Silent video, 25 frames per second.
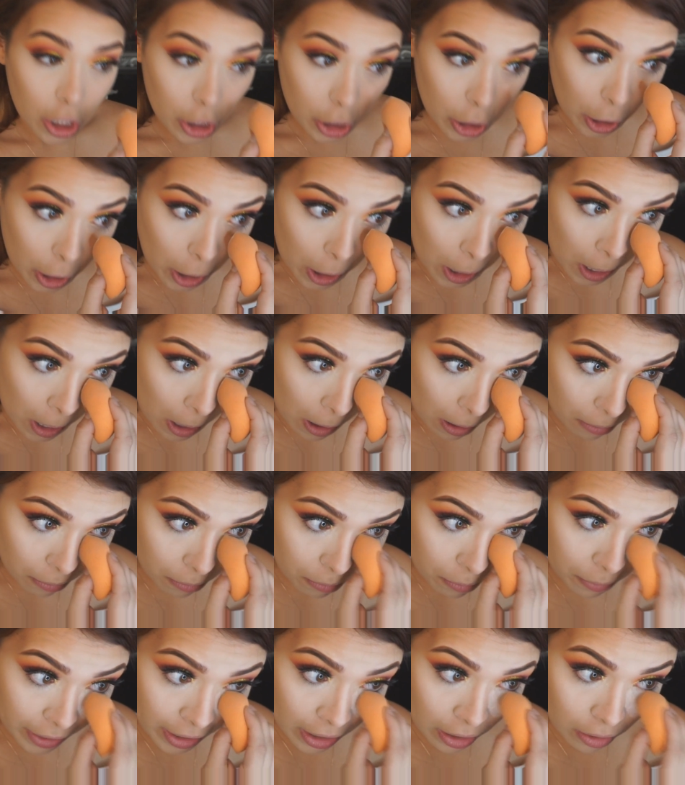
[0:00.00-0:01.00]
your
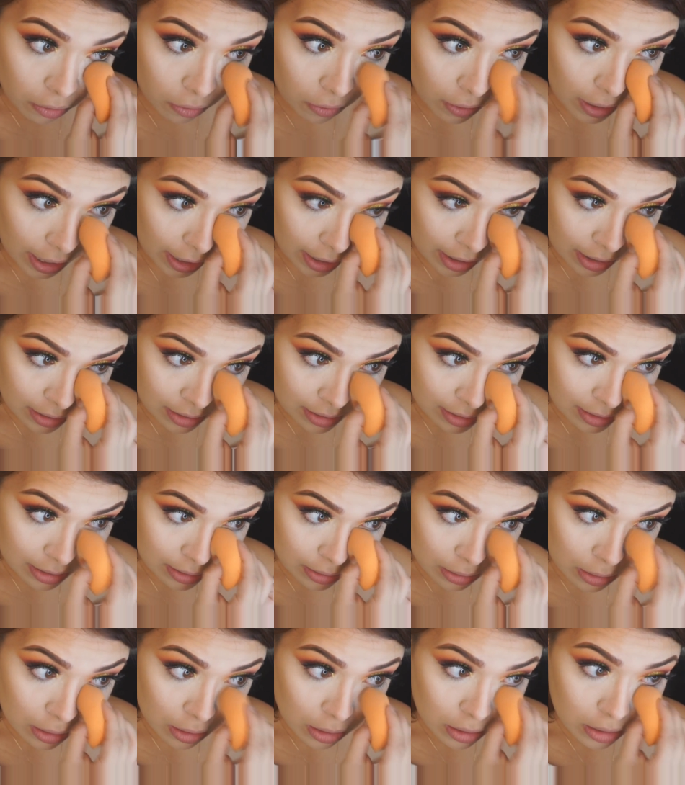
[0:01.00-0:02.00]
wrinkle
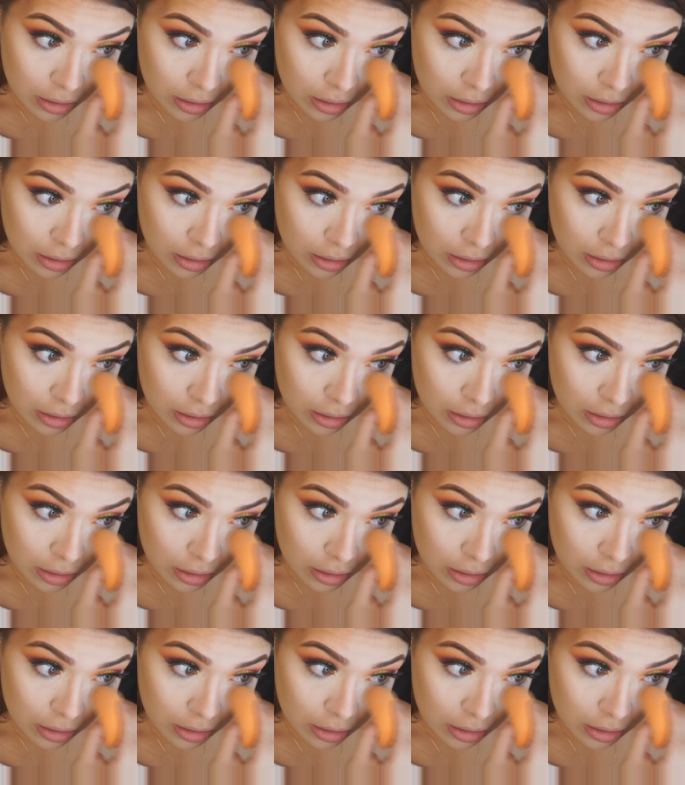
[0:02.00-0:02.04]
lines.